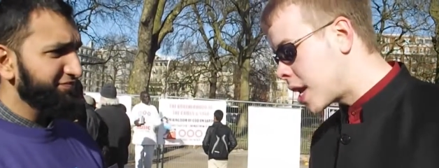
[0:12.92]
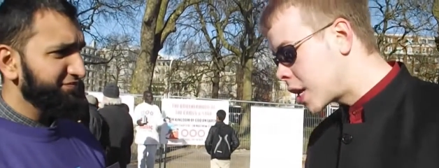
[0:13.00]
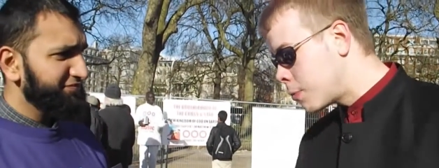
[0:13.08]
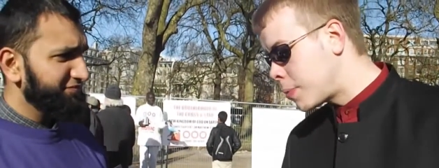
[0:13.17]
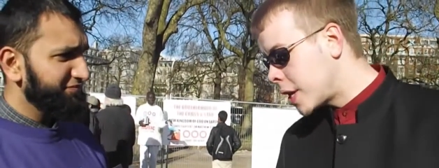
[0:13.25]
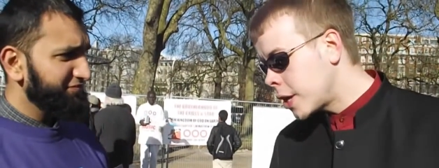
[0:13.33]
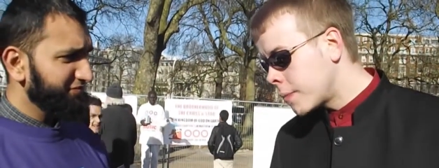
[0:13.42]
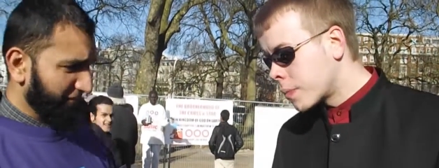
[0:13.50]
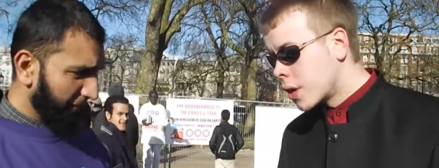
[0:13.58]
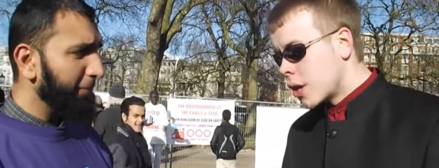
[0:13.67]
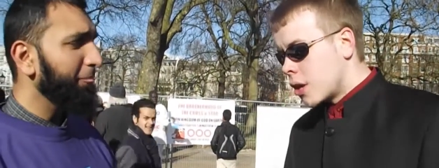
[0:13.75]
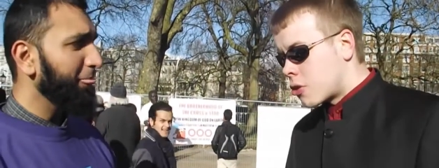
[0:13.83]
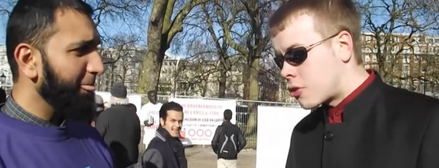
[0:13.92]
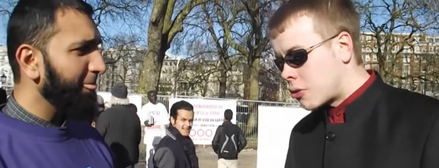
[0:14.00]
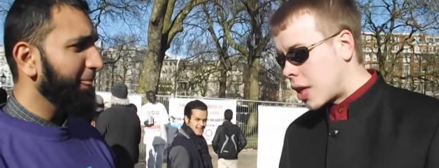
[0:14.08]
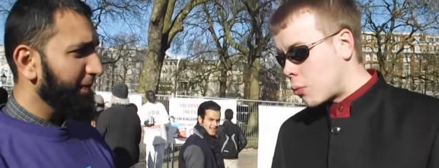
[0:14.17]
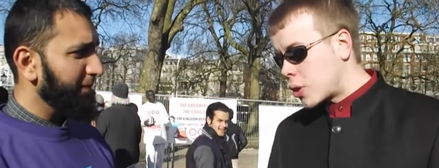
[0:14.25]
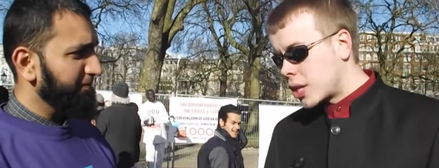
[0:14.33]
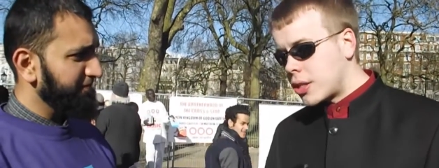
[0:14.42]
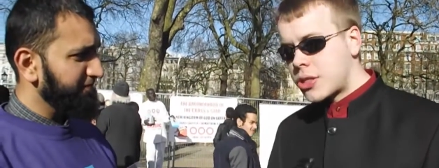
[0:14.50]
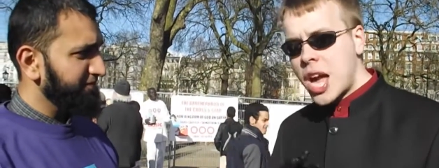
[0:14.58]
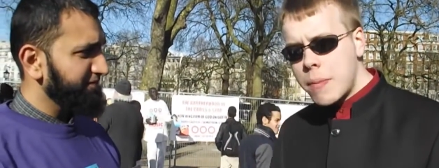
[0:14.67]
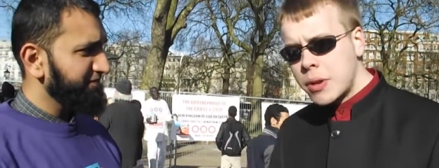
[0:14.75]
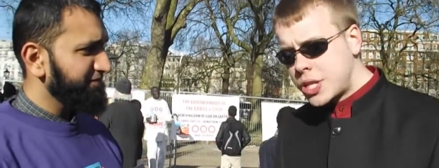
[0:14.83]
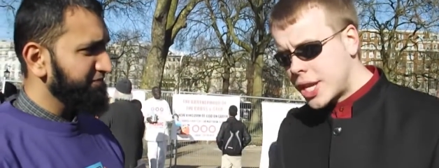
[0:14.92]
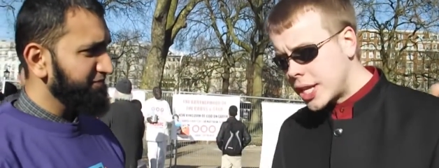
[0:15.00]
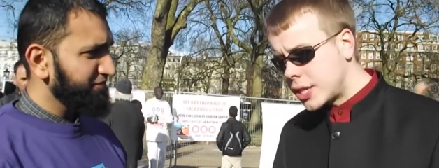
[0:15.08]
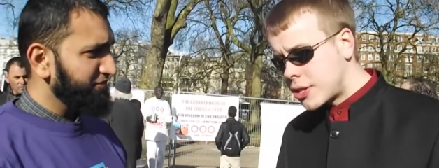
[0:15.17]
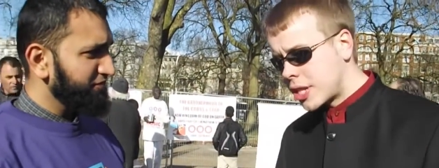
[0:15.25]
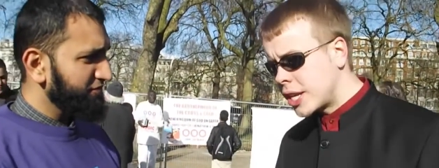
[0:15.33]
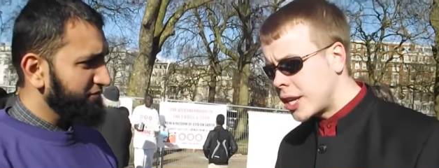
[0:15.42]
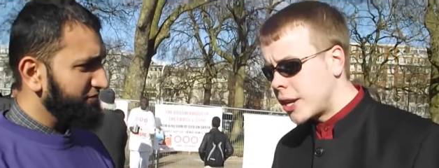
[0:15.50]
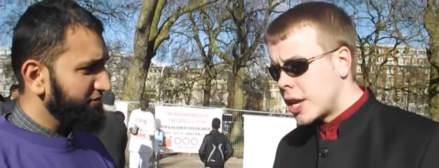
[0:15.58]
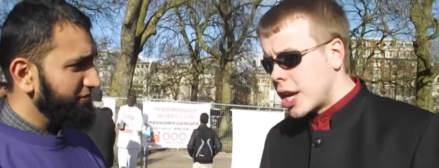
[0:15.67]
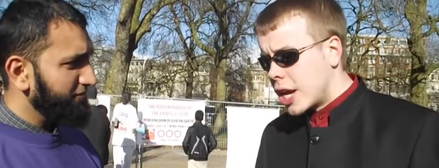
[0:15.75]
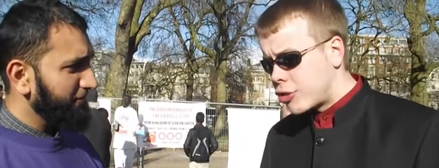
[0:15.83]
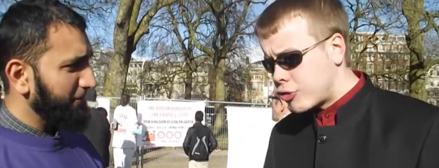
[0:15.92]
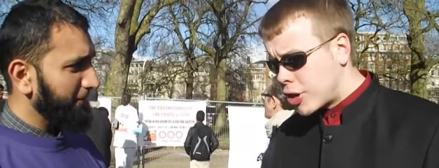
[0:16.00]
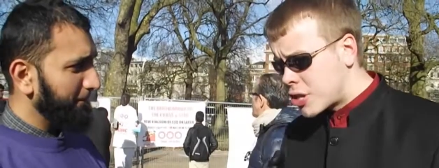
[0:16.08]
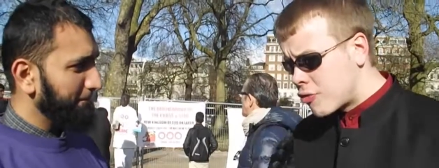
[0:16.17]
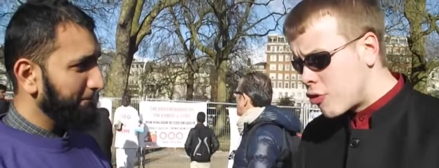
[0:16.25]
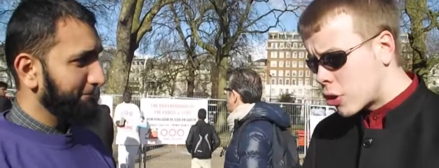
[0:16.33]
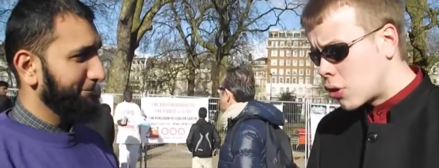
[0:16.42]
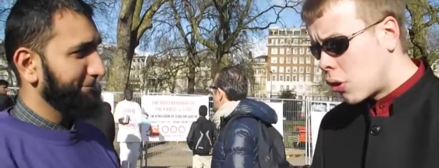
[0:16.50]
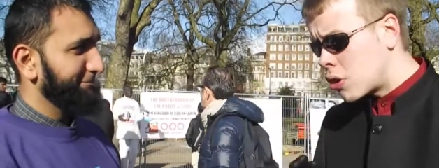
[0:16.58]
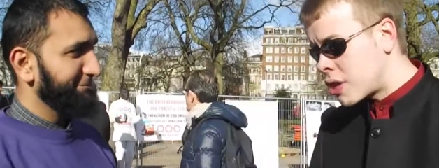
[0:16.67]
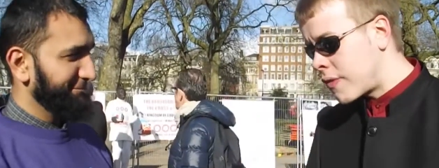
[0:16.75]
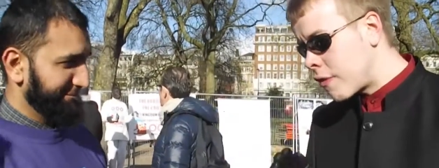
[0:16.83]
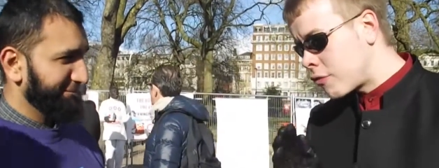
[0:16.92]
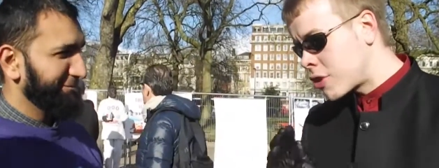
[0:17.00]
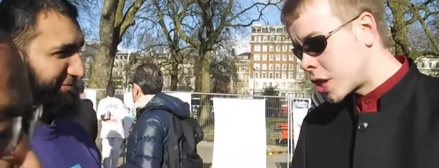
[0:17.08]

Speaker 1: can be so that we can simultaneously address the root cause of every